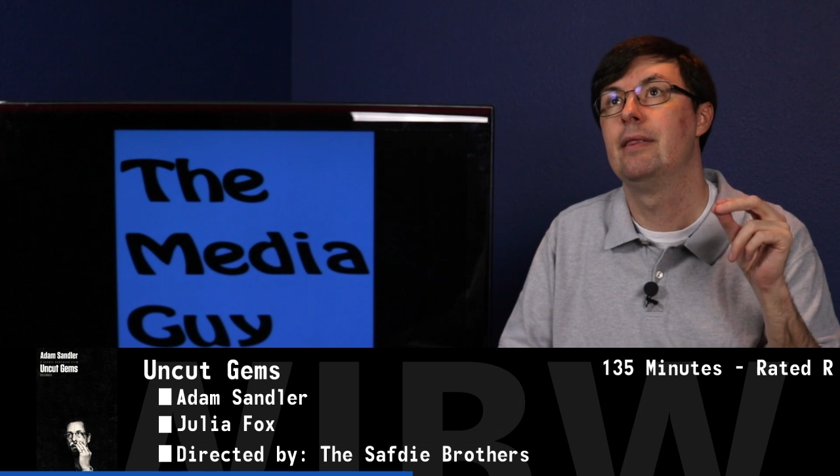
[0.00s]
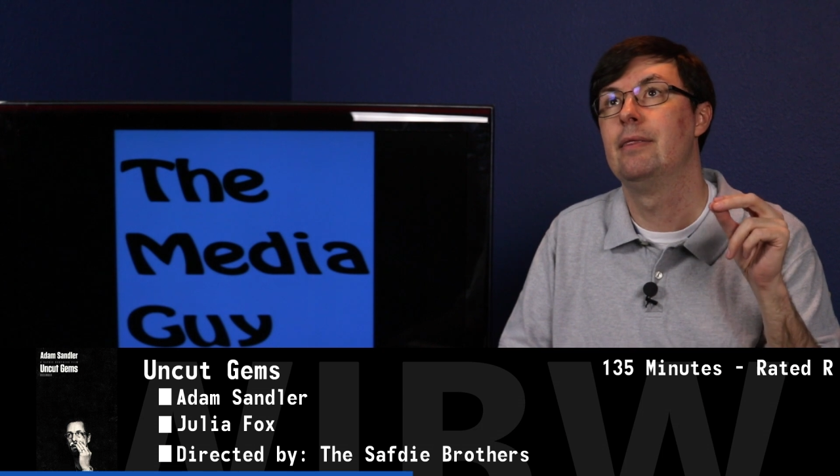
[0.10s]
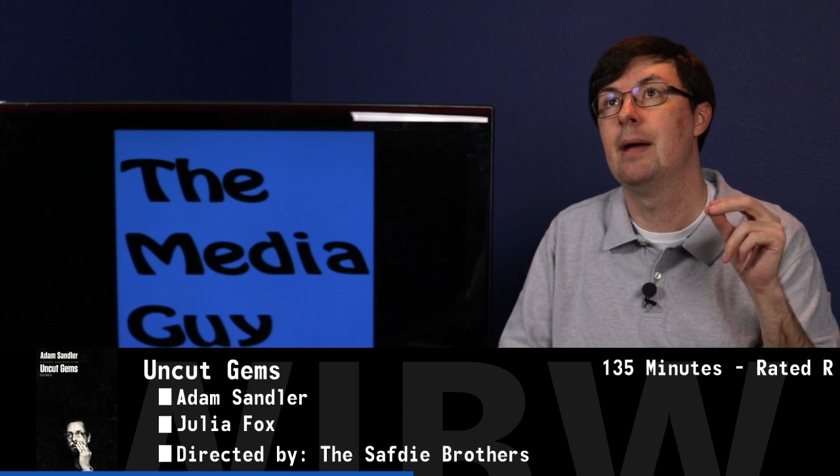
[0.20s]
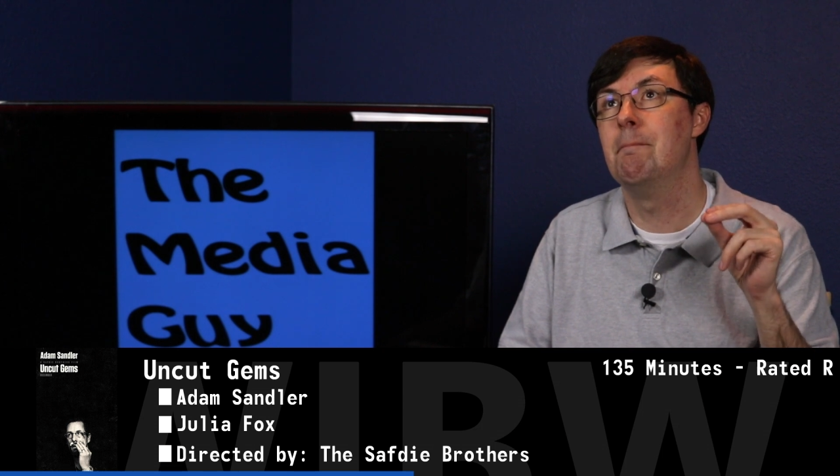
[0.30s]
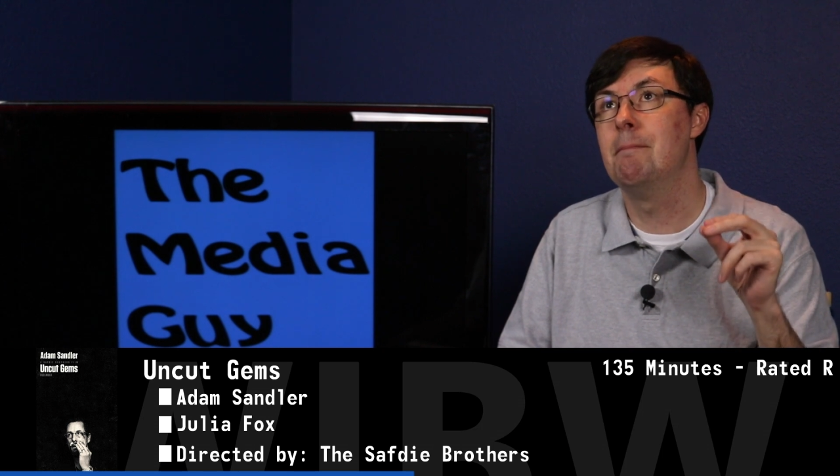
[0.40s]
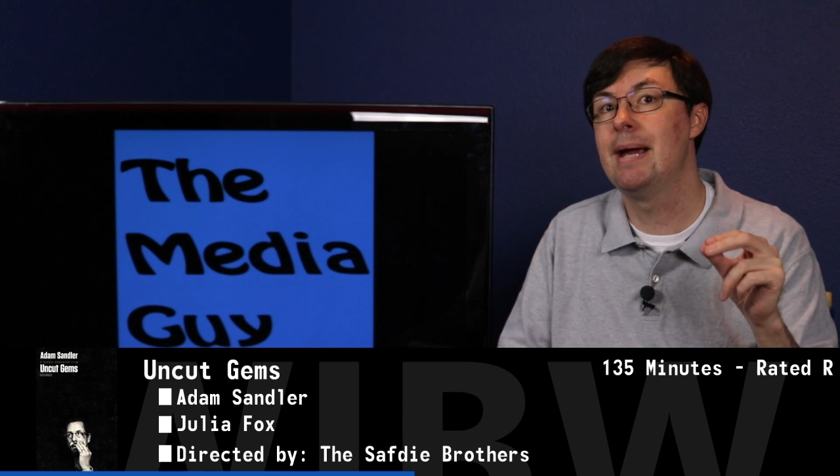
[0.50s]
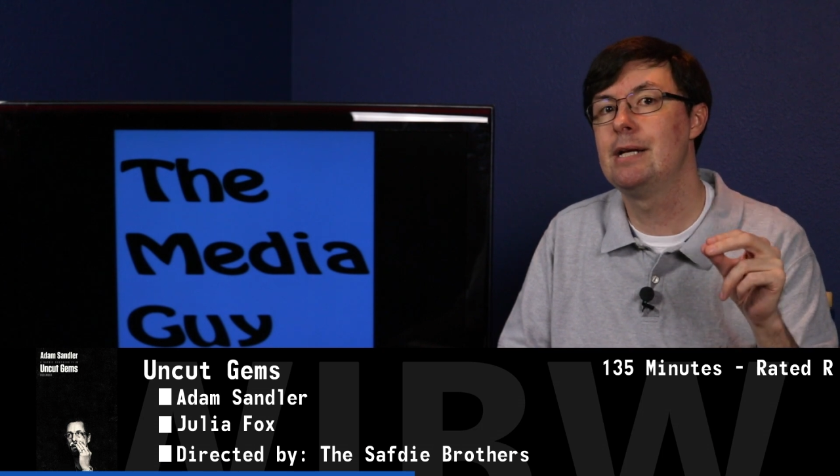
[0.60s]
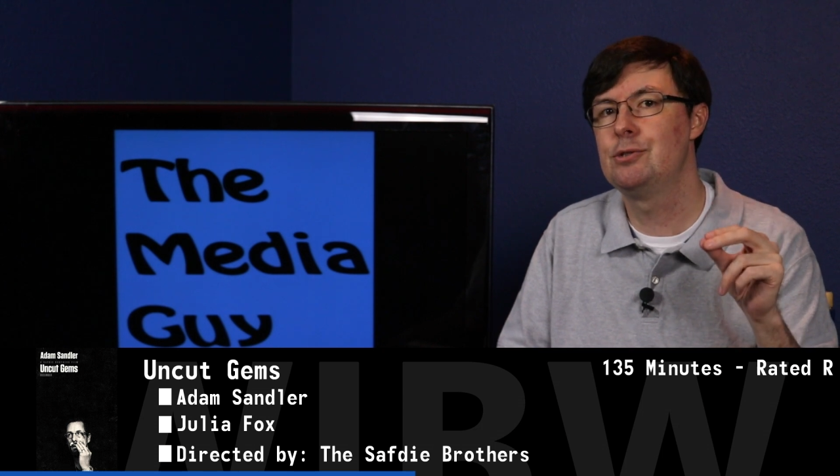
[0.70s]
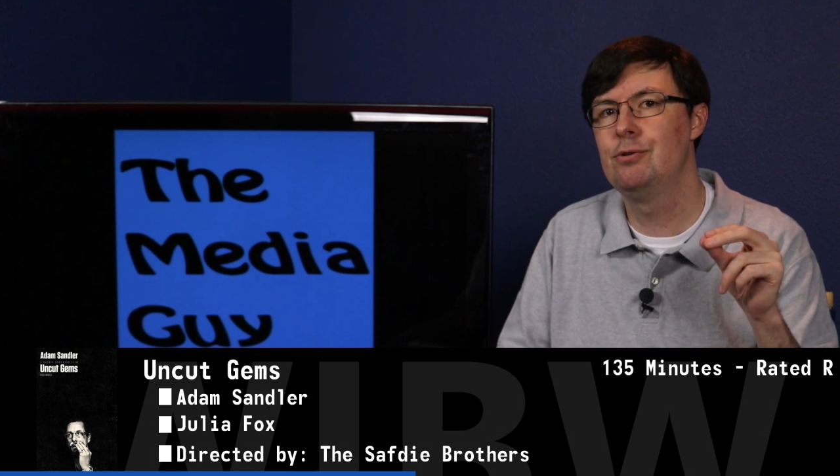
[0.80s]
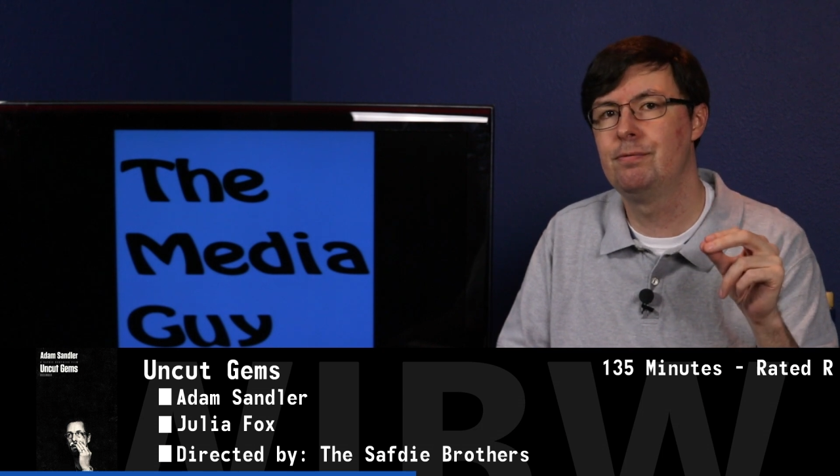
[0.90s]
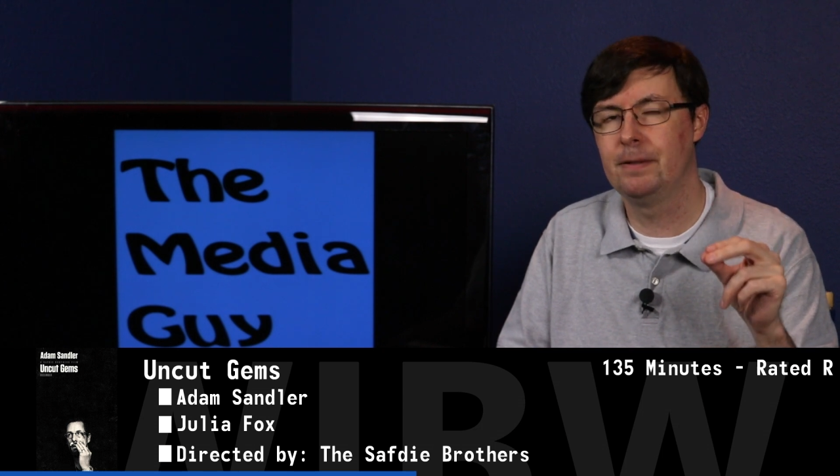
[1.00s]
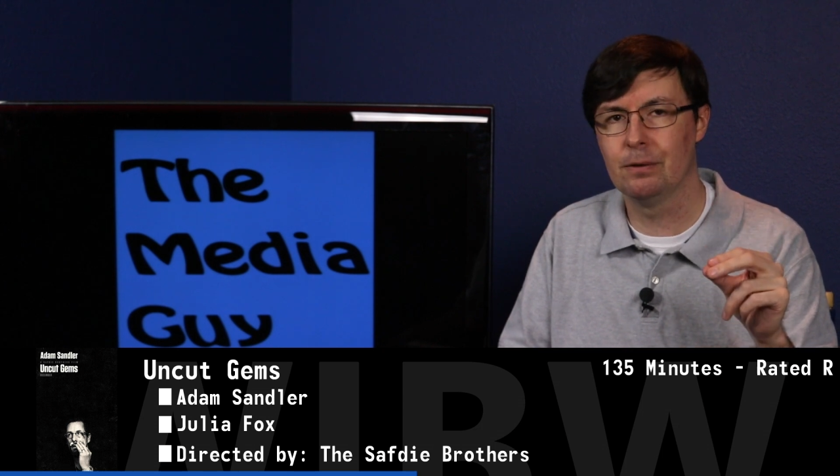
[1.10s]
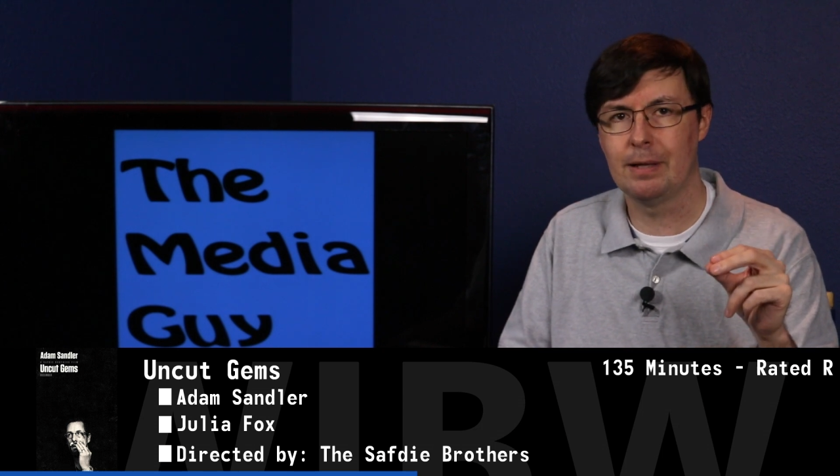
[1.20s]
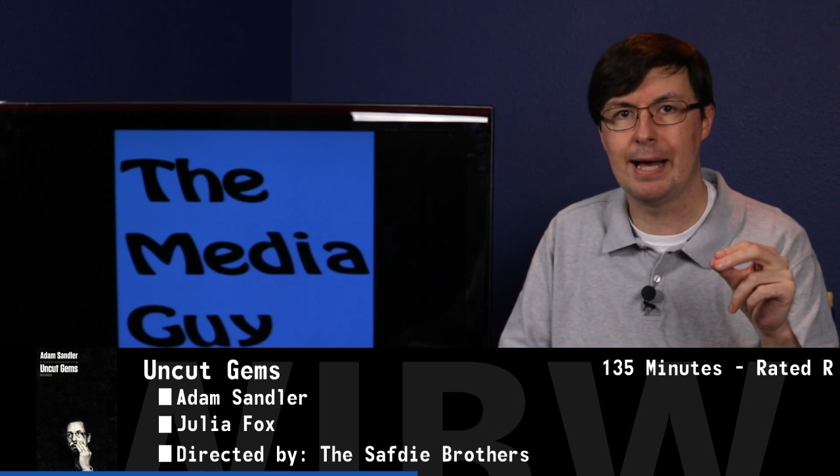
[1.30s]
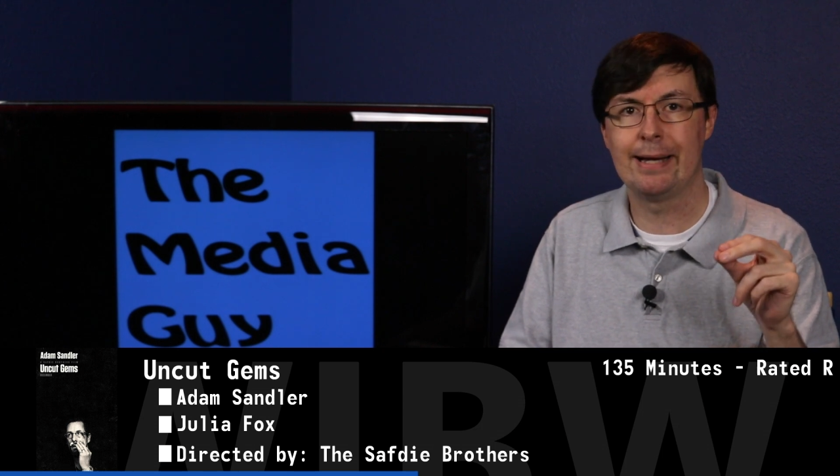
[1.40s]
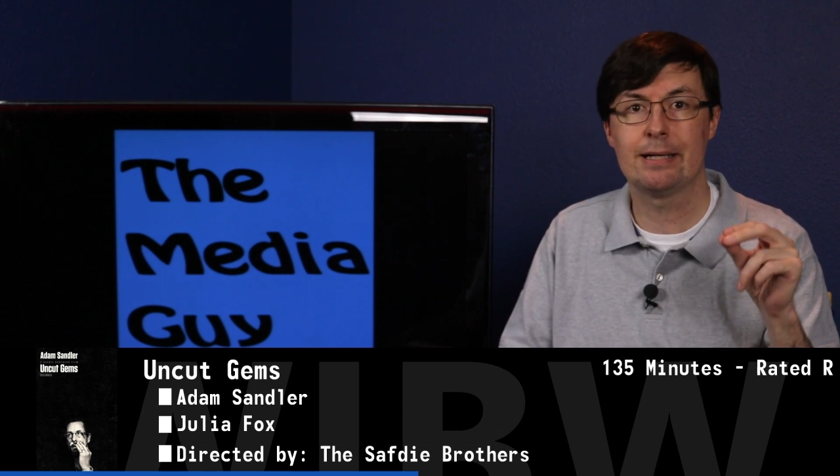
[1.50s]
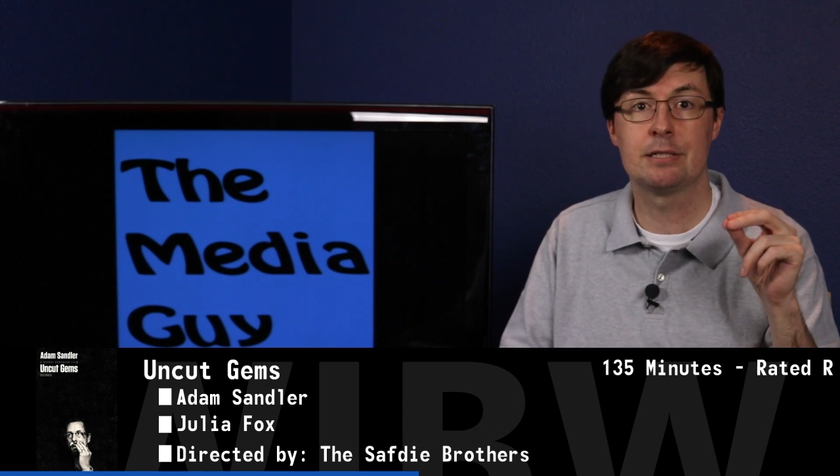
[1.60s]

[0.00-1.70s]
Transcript: that makes you feel like